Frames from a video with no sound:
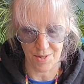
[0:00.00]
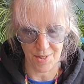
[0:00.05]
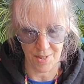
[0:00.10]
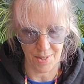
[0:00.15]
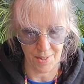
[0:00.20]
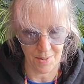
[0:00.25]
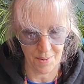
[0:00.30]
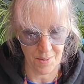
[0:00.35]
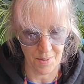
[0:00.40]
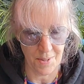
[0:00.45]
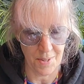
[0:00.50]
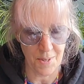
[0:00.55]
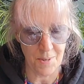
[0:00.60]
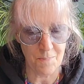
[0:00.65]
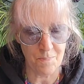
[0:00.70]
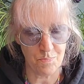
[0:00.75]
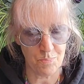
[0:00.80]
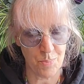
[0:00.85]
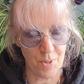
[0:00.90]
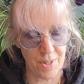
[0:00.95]
thing.
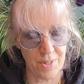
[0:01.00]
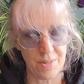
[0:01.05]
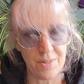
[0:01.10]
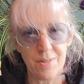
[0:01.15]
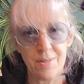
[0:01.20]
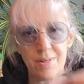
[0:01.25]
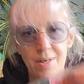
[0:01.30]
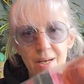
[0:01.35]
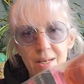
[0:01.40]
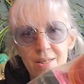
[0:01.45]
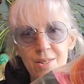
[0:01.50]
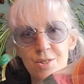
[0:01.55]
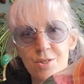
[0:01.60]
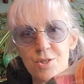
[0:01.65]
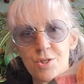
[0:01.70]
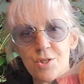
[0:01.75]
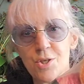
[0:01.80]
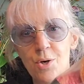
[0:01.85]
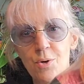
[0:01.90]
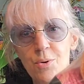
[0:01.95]
But I could
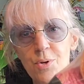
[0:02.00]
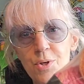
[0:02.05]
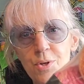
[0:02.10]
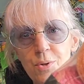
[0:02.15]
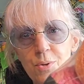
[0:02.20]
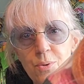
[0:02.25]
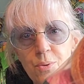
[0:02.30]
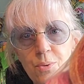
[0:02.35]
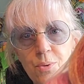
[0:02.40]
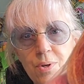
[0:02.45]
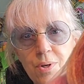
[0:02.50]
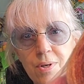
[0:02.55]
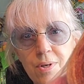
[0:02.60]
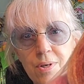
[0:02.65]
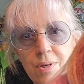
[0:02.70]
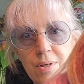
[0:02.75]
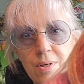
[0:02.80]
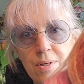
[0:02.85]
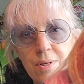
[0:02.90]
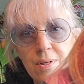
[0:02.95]
show you
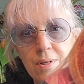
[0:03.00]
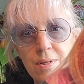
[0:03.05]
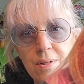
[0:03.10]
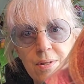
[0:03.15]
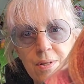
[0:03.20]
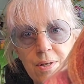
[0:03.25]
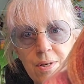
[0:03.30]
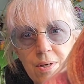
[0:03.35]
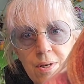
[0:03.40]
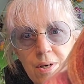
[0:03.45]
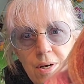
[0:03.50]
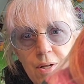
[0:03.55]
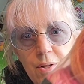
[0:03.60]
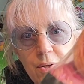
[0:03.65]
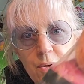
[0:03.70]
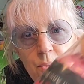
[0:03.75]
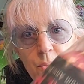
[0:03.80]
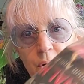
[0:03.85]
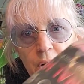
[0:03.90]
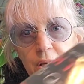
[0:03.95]
the
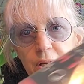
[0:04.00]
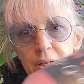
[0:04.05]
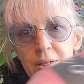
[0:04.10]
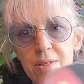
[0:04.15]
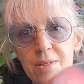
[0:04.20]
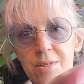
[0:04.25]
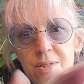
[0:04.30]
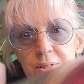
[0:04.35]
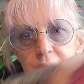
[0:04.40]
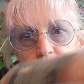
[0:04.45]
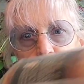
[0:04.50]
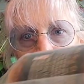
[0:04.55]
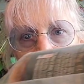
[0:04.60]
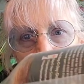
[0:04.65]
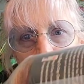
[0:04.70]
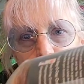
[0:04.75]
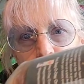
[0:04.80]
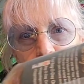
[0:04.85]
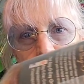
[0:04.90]
colorways. I'm